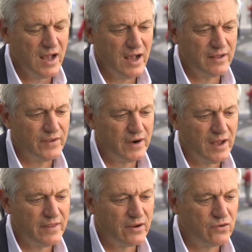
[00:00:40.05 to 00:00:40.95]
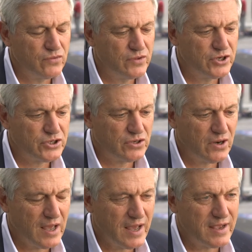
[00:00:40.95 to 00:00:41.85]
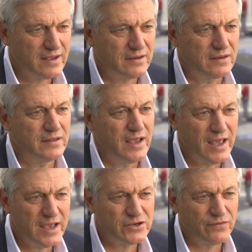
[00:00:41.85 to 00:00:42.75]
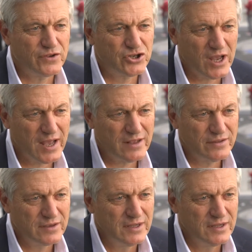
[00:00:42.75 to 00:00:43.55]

And there are other conditions like the age of the child.